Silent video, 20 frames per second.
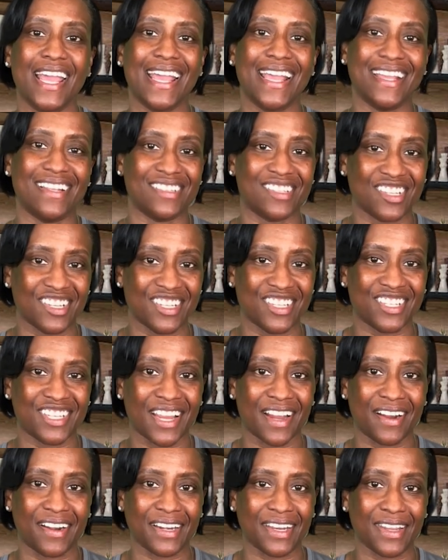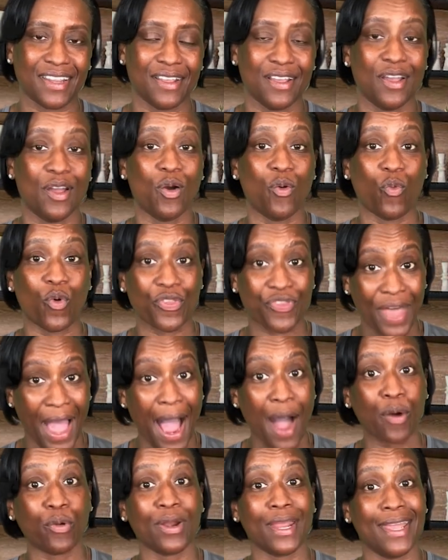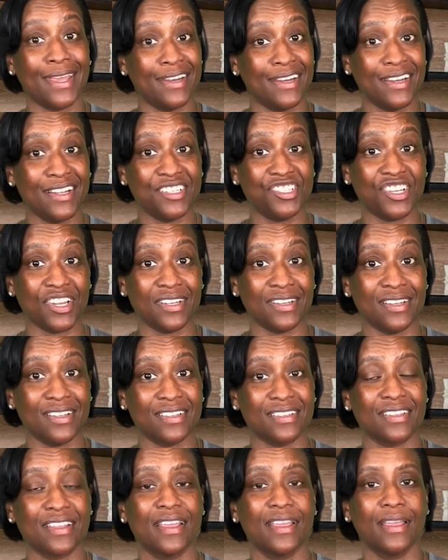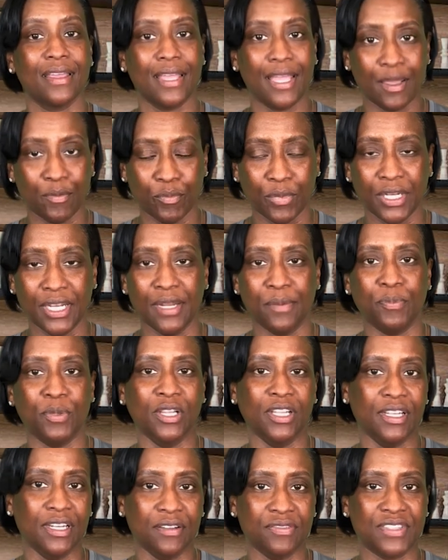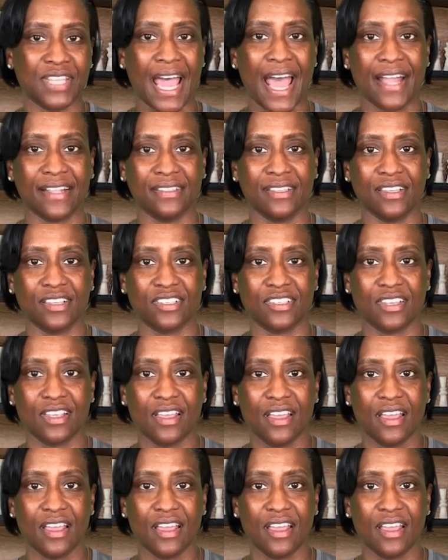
and sincerity without hidden agendas and manipulative tactics.